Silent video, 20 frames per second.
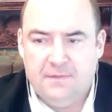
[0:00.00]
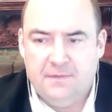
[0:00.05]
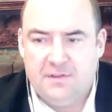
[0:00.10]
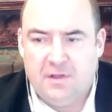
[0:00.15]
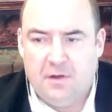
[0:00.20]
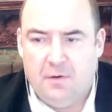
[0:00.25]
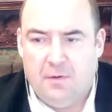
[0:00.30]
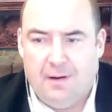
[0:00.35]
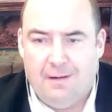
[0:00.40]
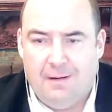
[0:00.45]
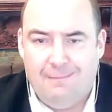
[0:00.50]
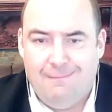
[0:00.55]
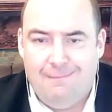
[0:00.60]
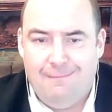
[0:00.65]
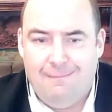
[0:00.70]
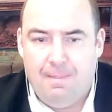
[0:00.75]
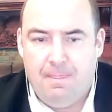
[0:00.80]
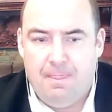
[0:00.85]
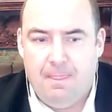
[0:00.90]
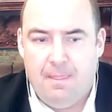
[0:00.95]
So
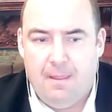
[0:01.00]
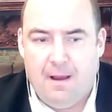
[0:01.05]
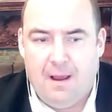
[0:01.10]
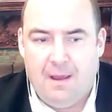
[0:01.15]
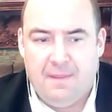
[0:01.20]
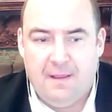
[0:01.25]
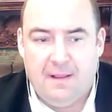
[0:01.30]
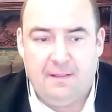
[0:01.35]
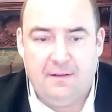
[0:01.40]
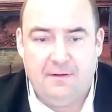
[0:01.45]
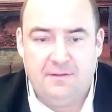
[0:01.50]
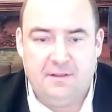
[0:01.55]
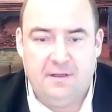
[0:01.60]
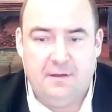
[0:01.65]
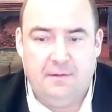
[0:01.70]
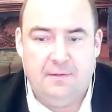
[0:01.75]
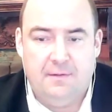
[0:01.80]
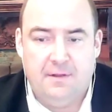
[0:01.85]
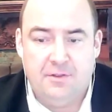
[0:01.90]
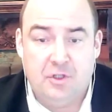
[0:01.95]
I think there's
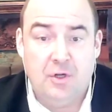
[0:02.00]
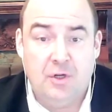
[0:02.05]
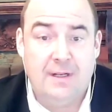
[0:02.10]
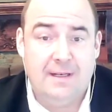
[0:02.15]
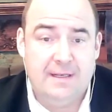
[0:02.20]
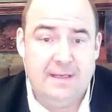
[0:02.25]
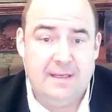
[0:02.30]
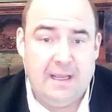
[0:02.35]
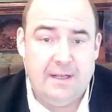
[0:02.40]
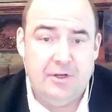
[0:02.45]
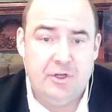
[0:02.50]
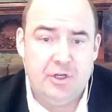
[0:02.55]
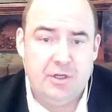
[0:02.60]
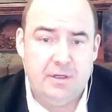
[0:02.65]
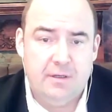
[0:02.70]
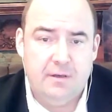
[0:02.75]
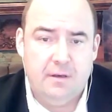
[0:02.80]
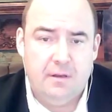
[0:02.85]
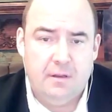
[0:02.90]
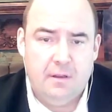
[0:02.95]
good
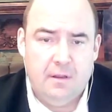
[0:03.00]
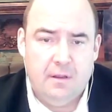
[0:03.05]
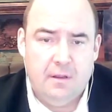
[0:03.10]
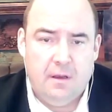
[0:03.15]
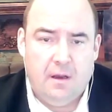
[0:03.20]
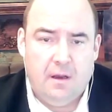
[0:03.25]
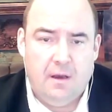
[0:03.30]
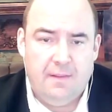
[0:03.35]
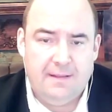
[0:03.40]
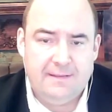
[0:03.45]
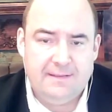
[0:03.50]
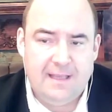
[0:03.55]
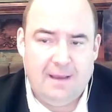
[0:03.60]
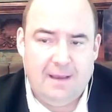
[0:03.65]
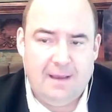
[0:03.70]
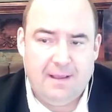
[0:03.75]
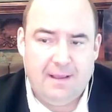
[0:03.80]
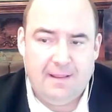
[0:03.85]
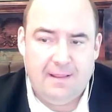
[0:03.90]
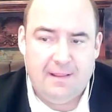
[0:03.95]
intention that's
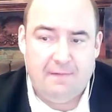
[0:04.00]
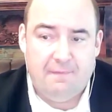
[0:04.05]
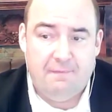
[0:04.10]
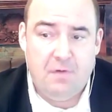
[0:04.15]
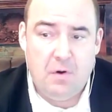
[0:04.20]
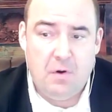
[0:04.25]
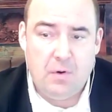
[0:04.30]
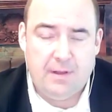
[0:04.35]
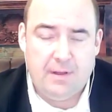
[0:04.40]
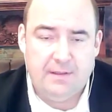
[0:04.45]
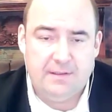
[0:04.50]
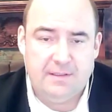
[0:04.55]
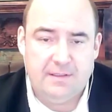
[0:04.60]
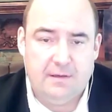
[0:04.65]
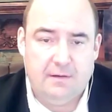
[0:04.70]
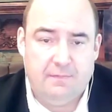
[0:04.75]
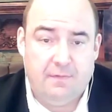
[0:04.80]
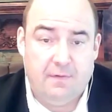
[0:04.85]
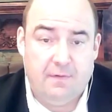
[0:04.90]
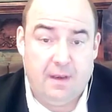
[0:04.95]
happening. I think the focus
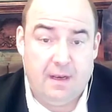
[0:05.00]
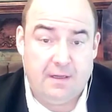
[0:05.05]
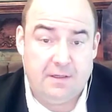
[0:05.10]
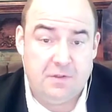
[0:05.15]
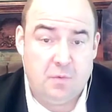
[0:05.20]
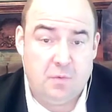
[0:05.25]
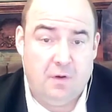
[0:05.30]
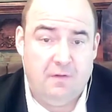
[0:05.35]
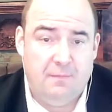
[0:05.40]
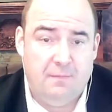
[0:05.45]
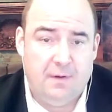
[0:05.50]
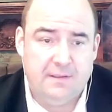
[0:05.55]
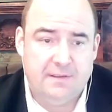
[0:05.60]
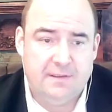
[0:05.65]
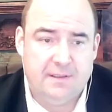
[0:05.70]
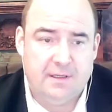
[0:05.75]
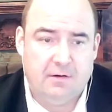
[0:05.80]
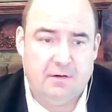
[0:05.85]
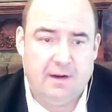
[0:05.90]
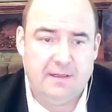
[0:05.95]
for the next 12 months,
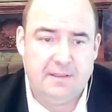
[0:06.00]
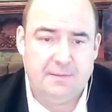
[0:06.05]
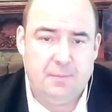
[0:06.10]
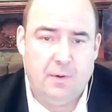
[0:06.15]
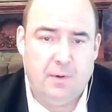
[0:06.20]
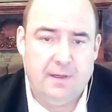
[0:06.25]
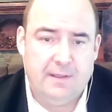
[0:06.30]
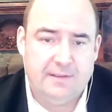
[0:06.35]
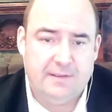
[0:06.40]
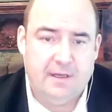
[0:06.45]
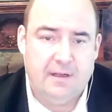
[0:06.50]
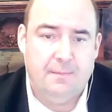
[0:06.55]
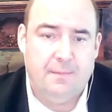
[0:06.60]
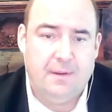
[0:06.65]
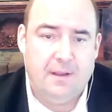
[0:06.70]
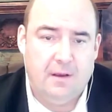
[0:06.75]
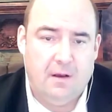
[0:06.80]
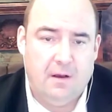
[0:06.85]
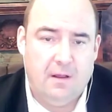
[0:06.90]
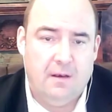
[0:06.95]
to Greg's point, is going to
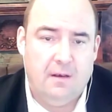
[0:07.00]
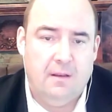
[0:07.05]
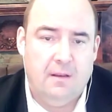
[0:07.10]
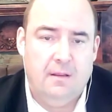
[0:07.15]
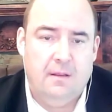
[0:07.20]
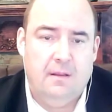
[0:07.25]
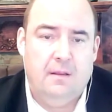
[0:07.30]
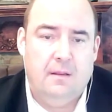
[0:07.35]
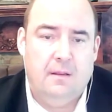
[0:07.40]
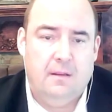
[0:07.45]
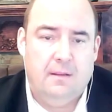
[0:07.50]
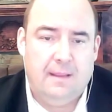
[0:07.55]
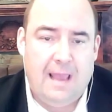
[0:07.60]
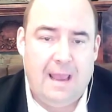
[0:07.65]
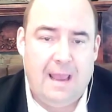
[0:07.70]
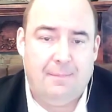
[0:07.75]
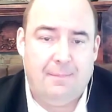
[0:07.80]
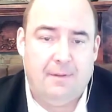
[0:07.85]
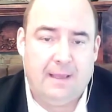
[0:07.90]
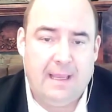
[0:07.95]
be on the
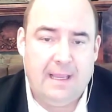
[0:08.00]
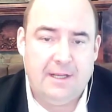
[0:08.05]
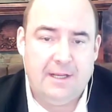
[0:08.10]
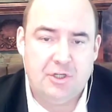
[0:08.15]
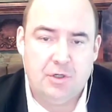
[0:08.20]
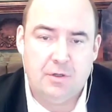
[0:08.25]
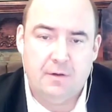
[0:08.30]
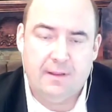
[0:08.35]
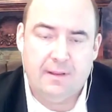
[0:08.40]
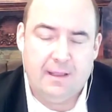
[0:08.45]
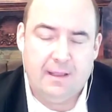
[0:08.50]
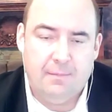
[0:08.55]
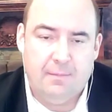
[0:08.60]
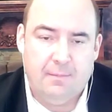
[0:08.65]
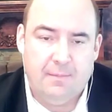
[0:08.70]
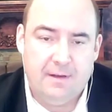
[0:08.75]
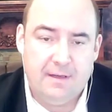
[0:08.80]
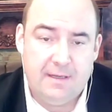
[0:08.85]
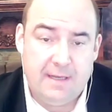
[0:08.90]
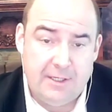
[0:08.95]
application or the
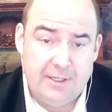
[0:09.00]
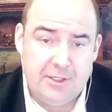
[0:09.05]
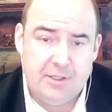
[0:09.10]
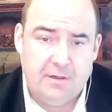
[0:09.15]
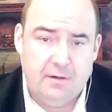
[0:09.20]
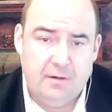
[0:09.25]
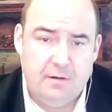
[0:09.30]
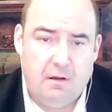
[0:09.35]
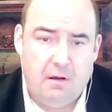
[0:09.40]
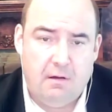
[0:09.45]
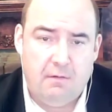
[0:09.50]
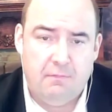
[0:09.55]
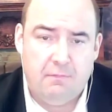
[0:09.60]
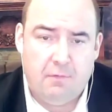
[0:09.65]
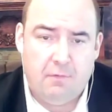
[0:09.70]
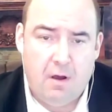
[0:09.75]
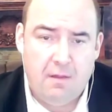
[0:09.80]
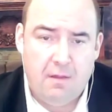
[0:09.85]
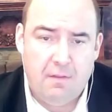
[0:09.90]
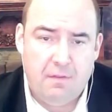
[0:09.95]
implementation of
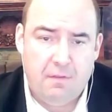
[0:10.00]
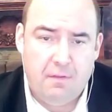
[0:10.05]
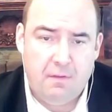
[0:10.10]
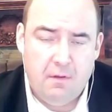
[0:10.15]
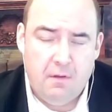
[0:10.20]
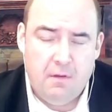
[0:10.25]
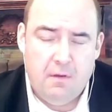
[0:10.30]
Roth.